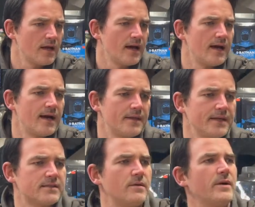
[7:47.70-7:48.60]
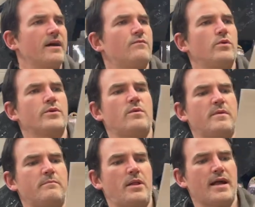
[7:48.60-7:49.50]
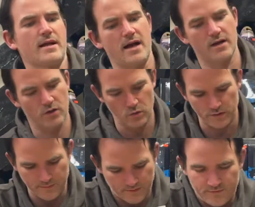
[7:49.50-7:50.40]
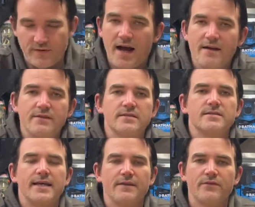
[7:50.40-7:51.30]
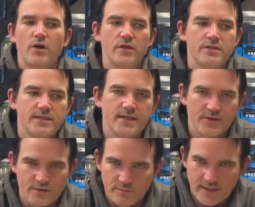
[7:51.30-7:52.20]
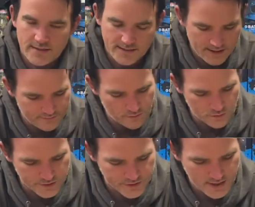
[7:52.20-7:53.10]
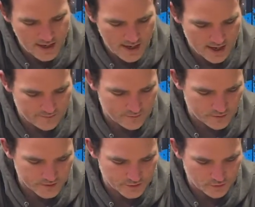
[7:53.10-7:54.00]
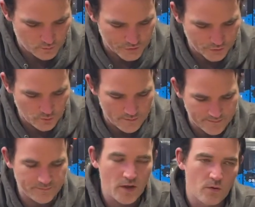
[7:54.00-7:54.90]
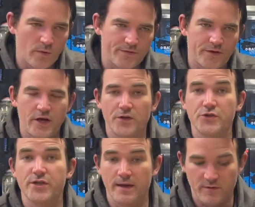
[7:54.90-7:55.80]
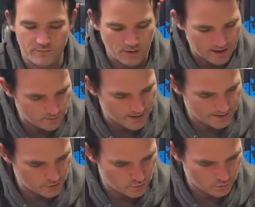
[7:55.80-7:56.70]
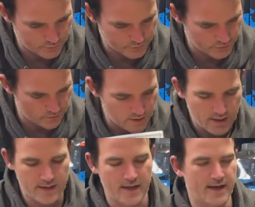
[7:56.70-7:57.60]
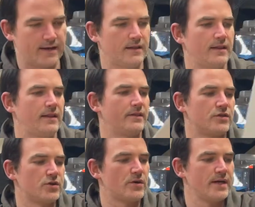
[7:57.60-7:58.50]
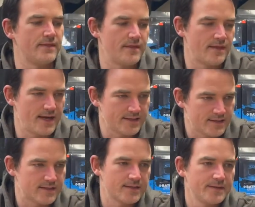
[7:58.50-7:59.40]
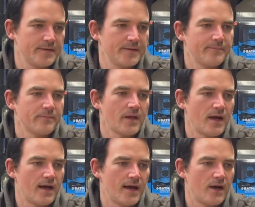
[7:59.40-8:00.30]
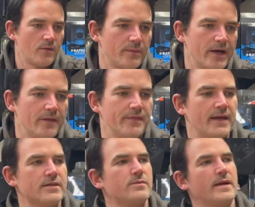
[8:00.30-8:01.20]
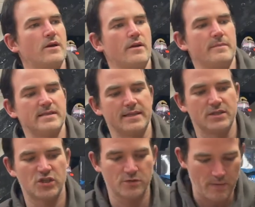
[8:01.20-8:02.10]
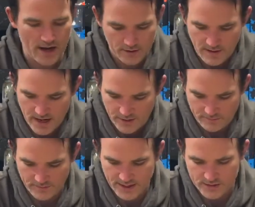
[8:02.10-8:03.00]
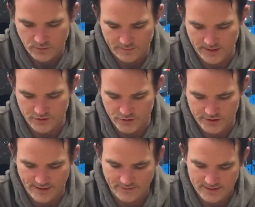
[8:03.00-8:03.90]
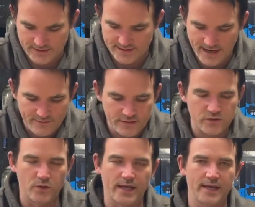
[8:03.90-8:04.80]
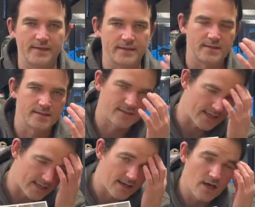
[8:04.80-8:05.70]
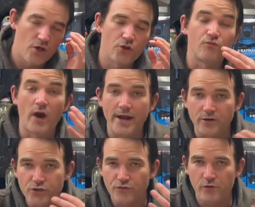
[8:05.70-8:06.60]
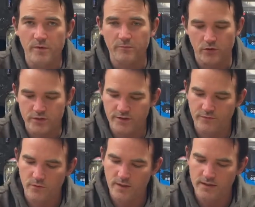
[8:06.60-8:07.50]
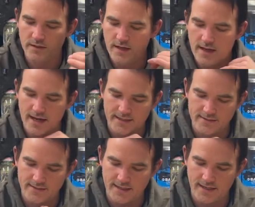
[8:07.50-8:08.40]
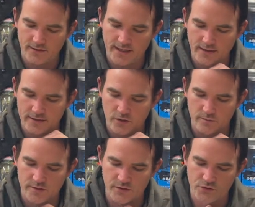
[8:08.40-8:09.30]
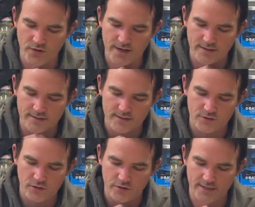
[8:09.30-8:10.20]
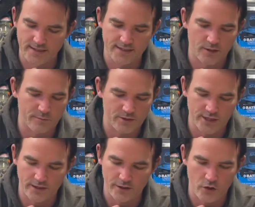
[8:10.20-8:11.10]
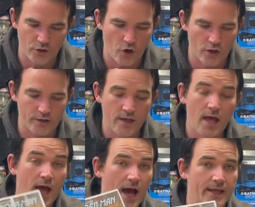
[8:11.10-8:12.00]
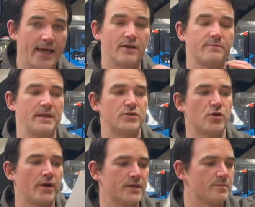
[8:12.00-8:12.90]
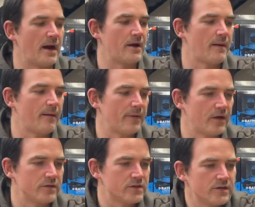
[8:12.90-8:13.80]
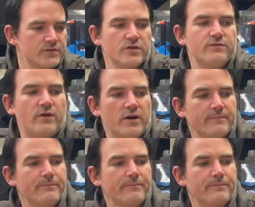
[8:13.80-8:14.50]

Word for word: Uh, next up, we have Wonder Woman Black and Gold number five. This is the anthology series from DC, of course uh, focusing on Wonder Woman with the color scheme of black, white, and gold. So yeah, enjoying that. Uh, what got next? We got Amazing Spider-Man up next. We're up to issue 77. So again, this is the, the writer's room approach, if you will. I can see here Kelly Thompson's writing this issue. Looks like Sara Pichelli on art. And again, I've been enjoying the Spider-Man Beyond stuff so far.